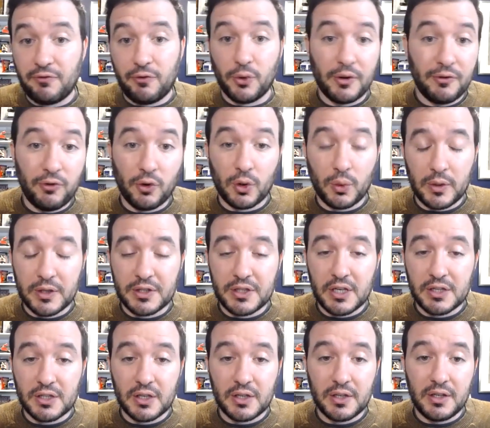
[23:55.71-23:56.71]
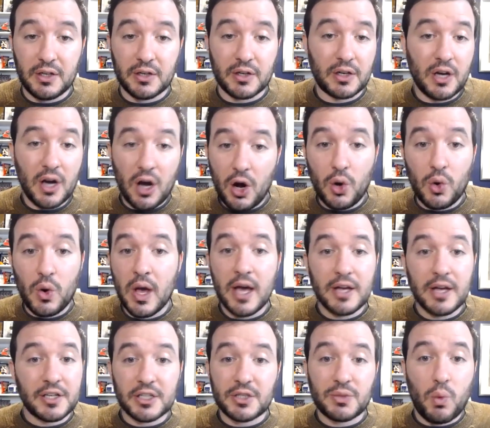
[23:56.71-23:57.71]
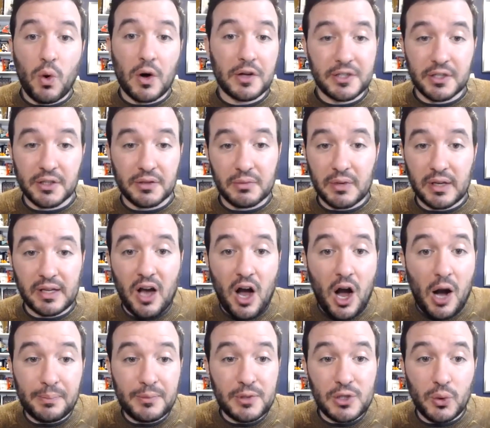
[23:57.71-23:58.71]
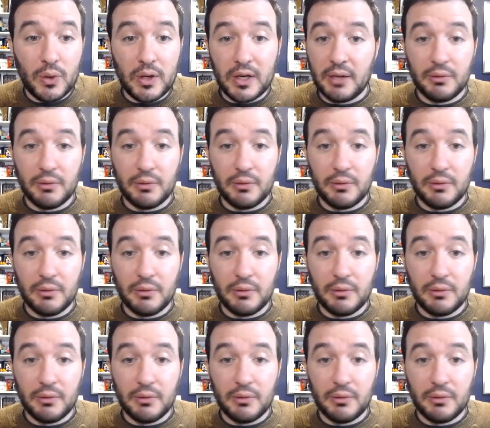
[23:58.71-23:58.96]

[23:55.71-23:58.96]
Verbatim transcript: 44 win season a year ago just wasn't up to it.